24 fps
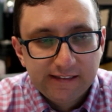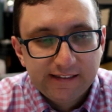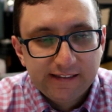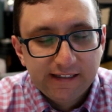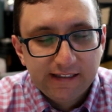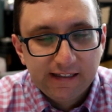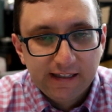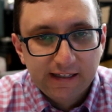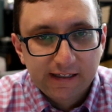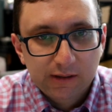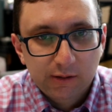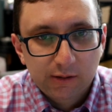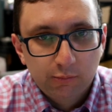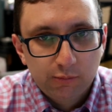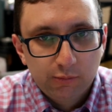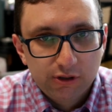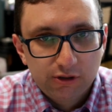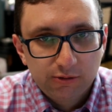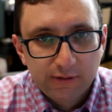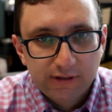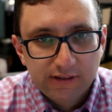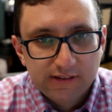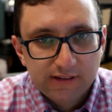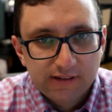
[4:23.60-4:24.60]
I'd say like
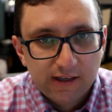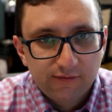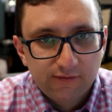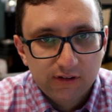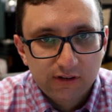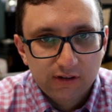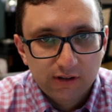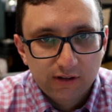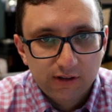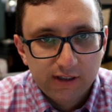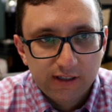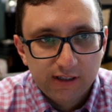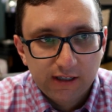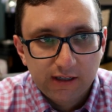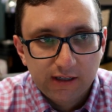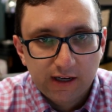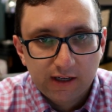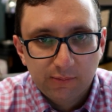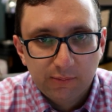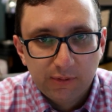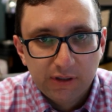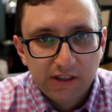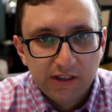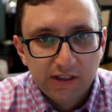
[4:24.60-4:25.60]
between
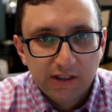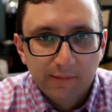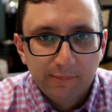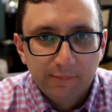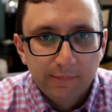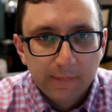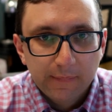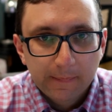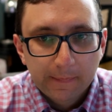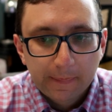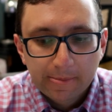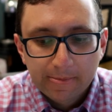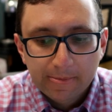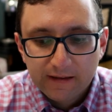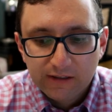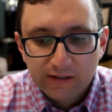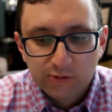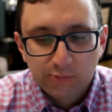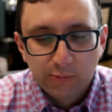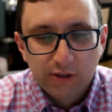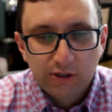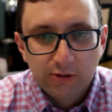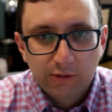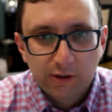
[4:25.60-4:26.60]
7:30 and 9 p.m.
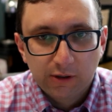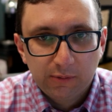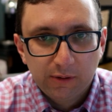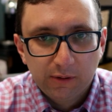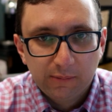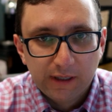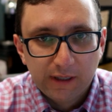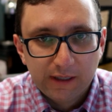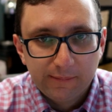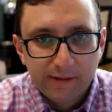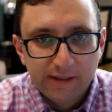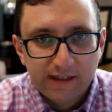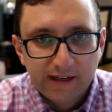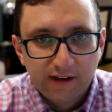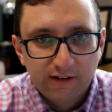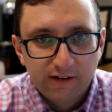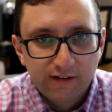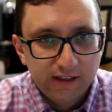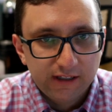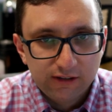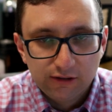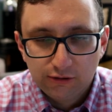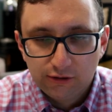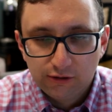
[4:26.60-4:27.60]
is when you want to put baby
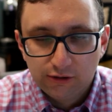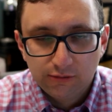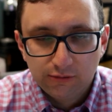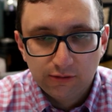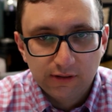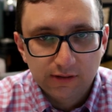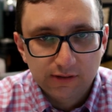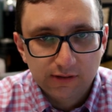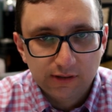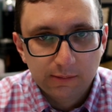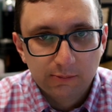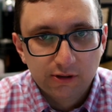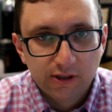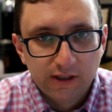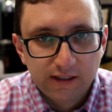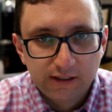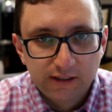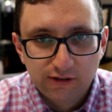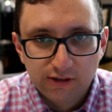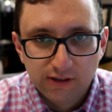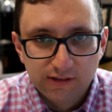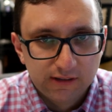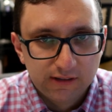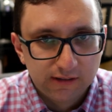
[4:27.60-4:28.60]
down, and you do the sleep
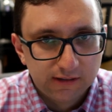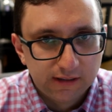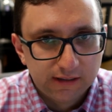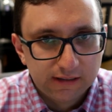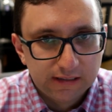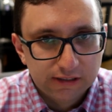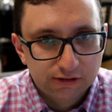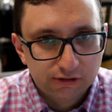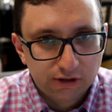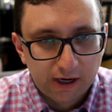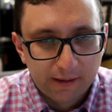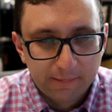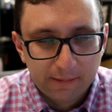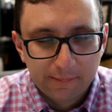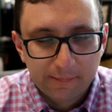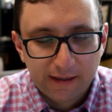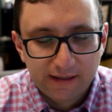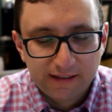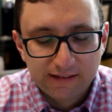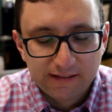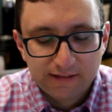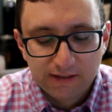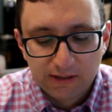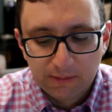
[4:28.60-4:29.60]
training just as I
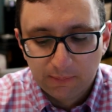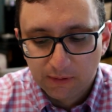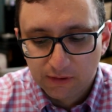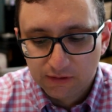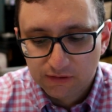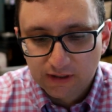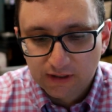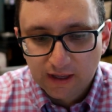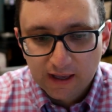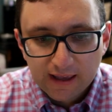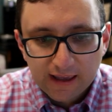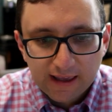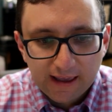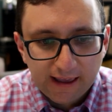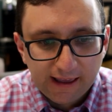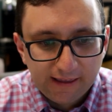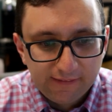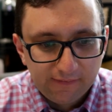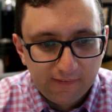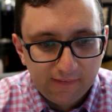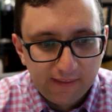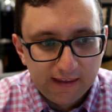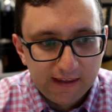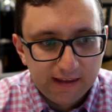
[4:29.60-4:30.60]
describe in Mighty Sleepers.
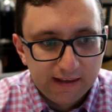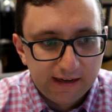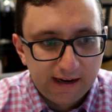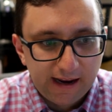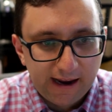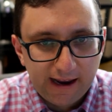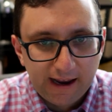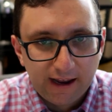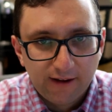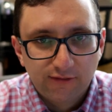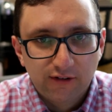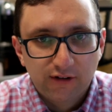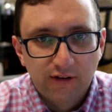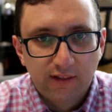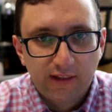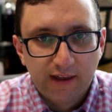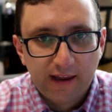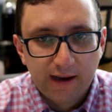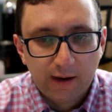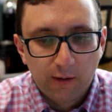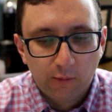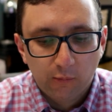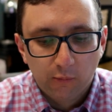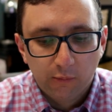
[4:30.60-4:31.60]
And then
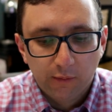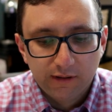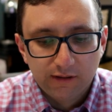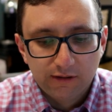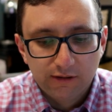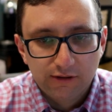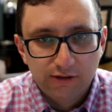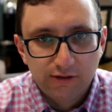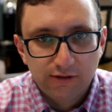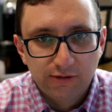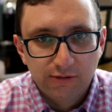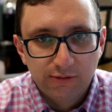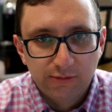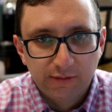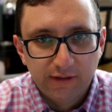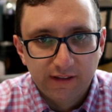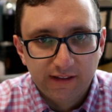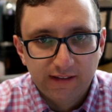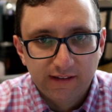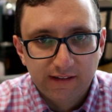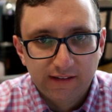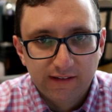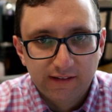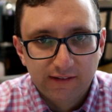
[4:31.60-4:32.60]
after that, what you
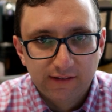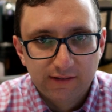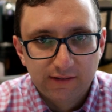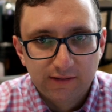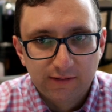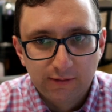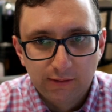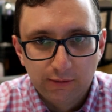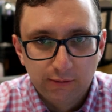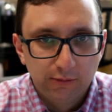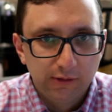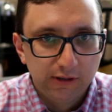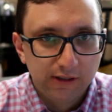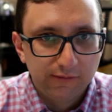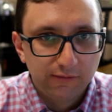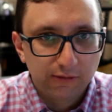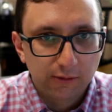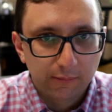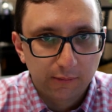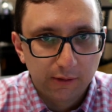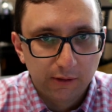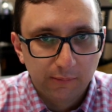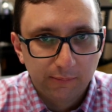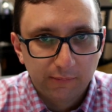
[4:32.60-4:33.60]
do is you
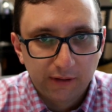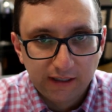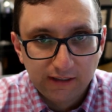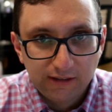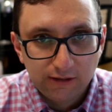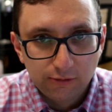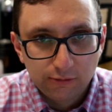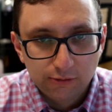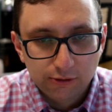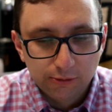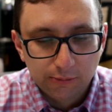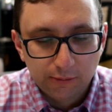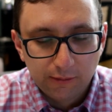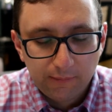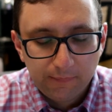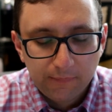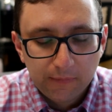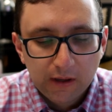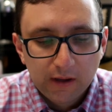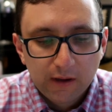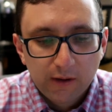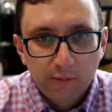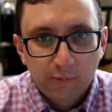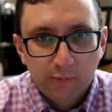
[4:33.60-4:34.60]
leave the room like
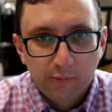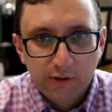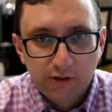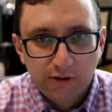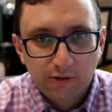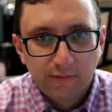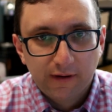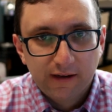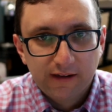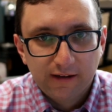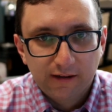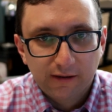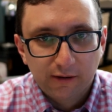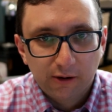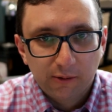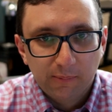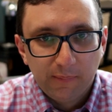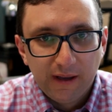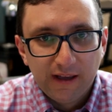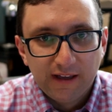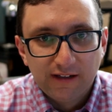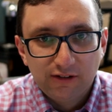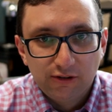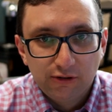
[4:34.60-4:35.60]
usual. When you're ready to
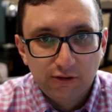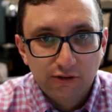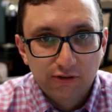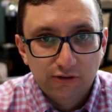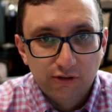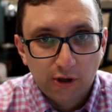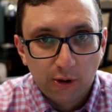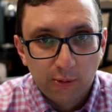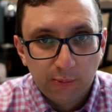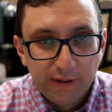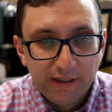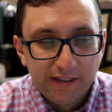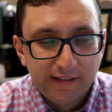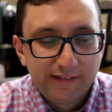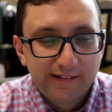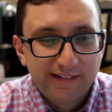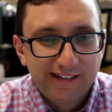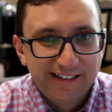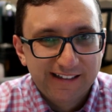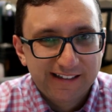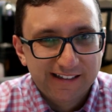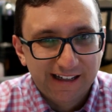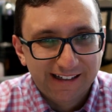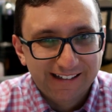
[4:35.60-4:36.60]
go to bed, you just go
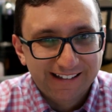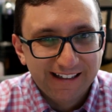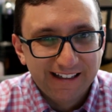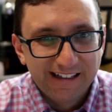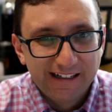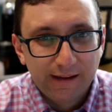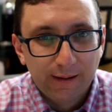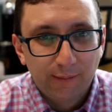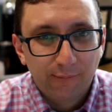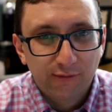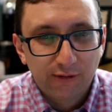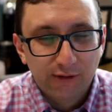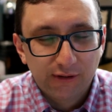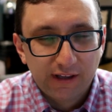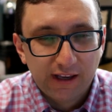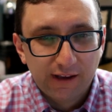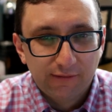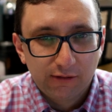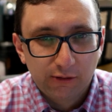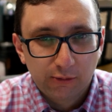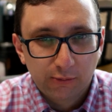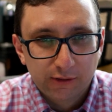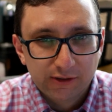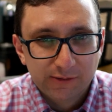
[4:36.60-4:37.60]
in. It's, again,
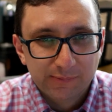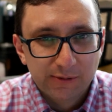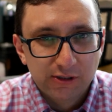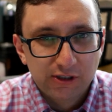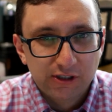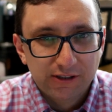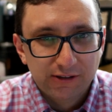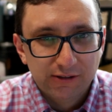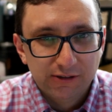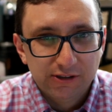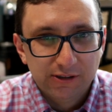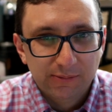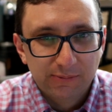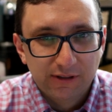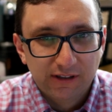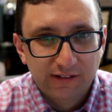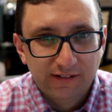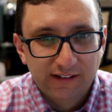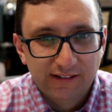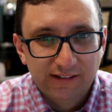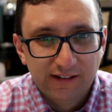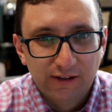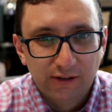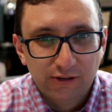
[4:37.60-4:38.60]
helpful to have a noise machine or
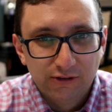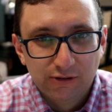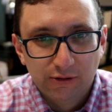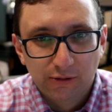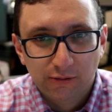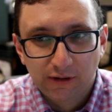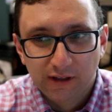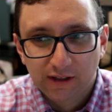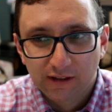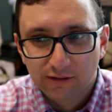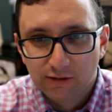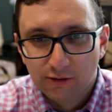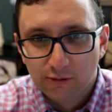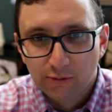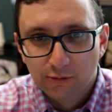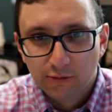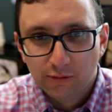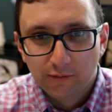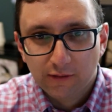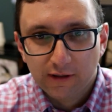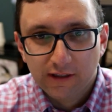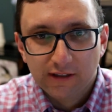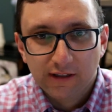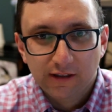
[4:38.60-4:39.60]
something like there so that
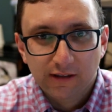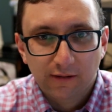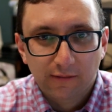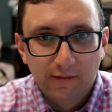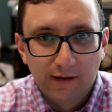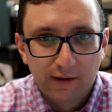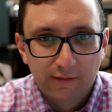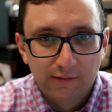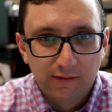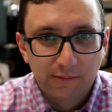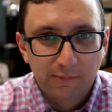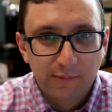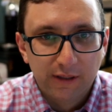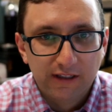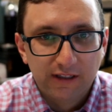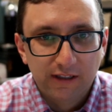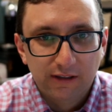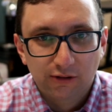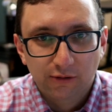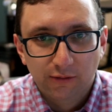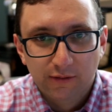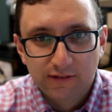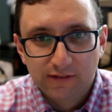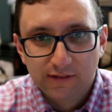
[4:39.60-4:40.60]
you creaking around and
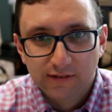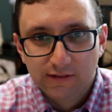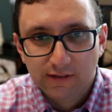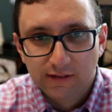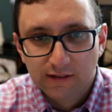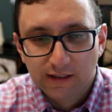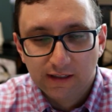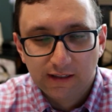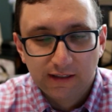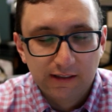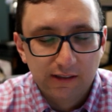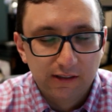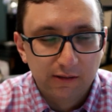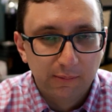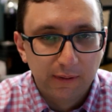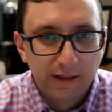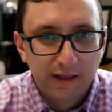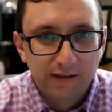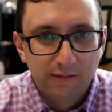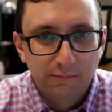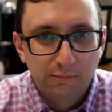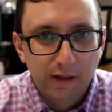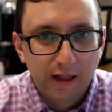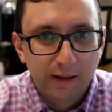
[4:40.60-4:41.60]
making noises and getting
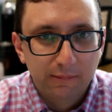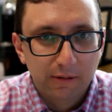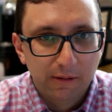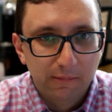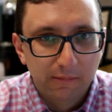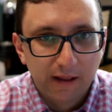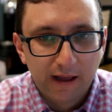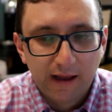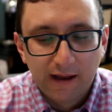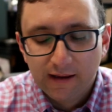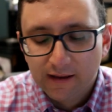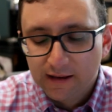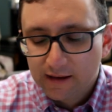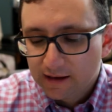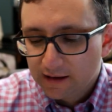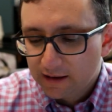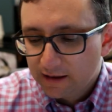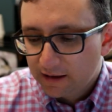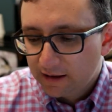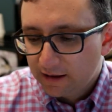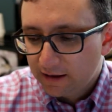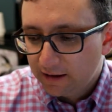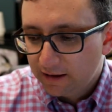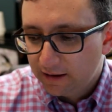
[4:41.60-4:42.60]
into bed and blah, blah, blah
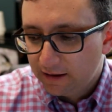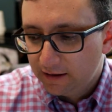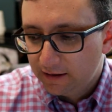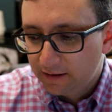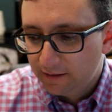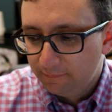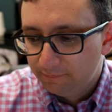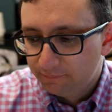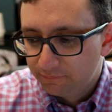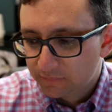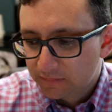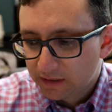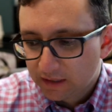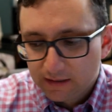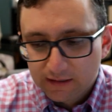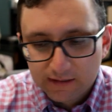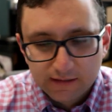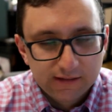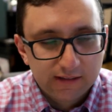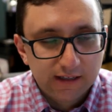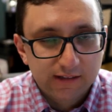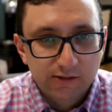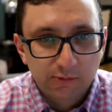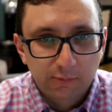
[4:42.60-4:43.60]

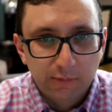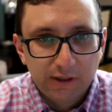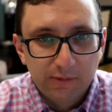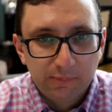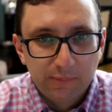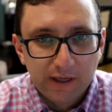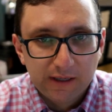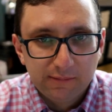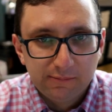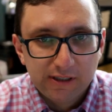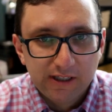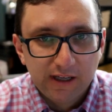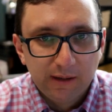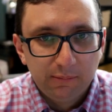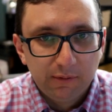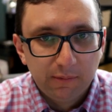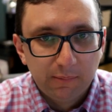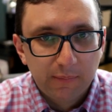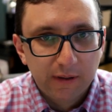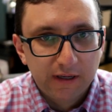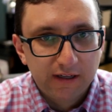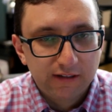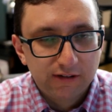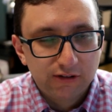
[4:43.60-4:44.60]
doesn't wake
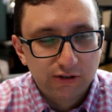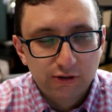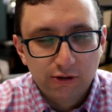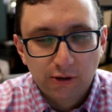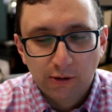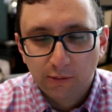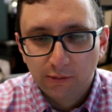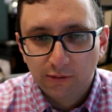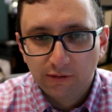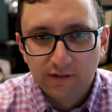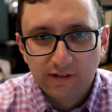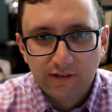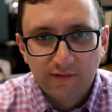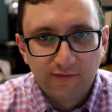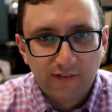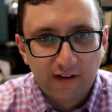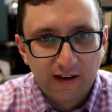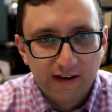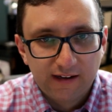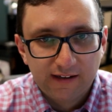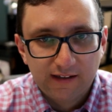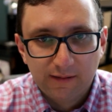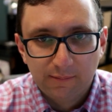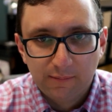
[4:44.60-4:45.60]
baby up, but it's
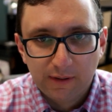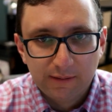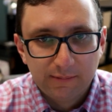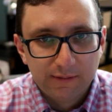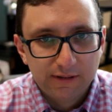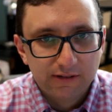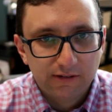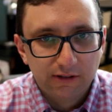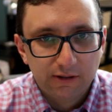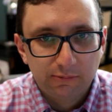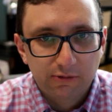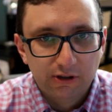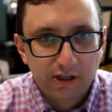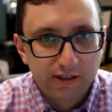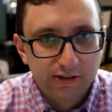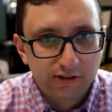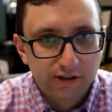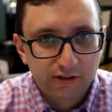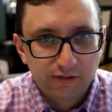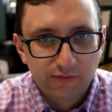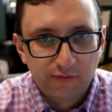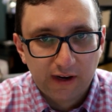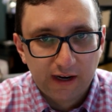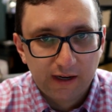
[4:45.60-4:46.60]
totally fine, and babies sleep
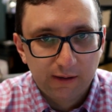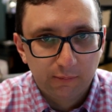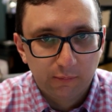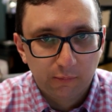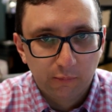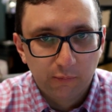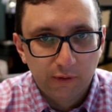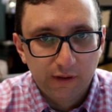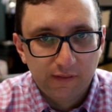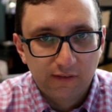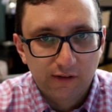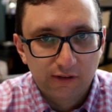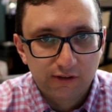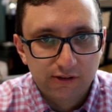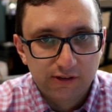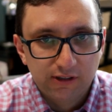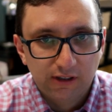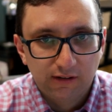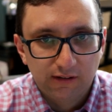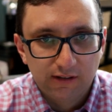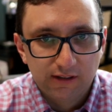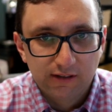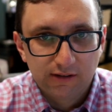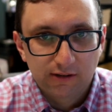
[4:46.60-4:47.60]
train just fine when
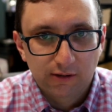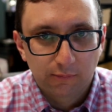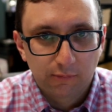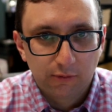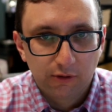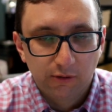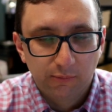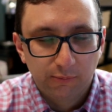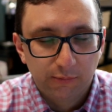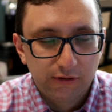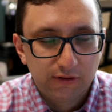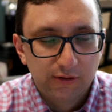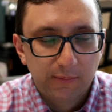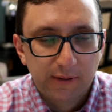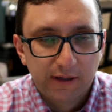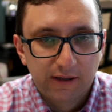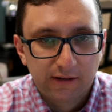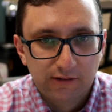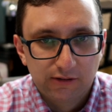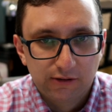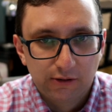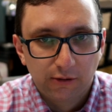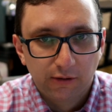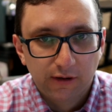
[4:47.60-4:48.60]
they're still in the room with
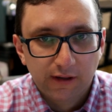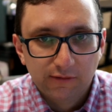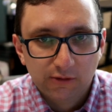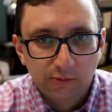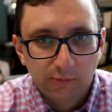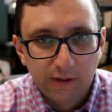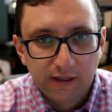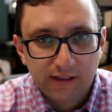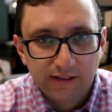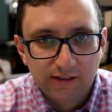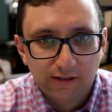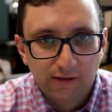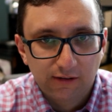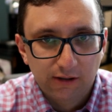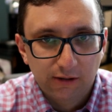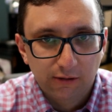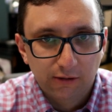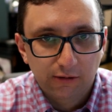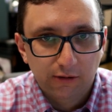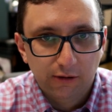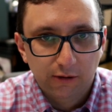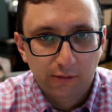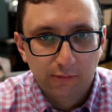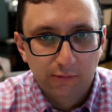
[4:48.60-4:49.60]
the parents. You don't have to wait
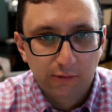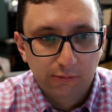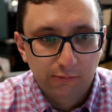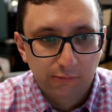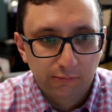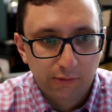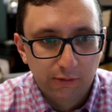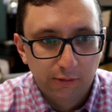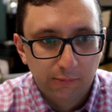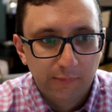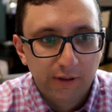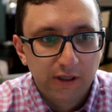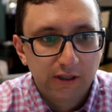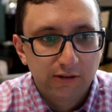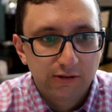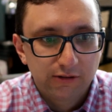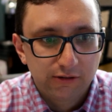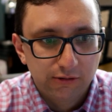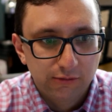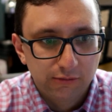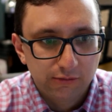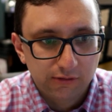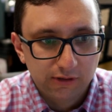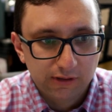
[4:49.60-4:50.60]
until they go to their own room
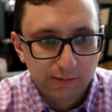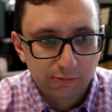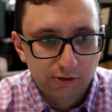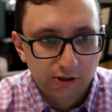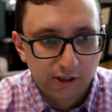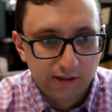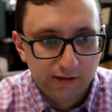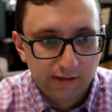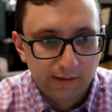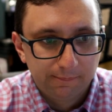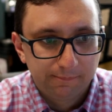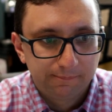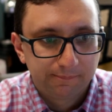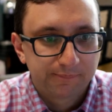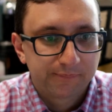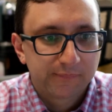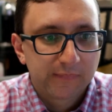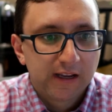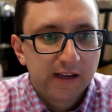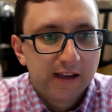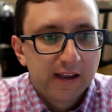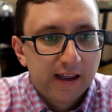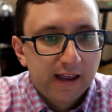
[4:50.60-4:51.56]
to sleep train them.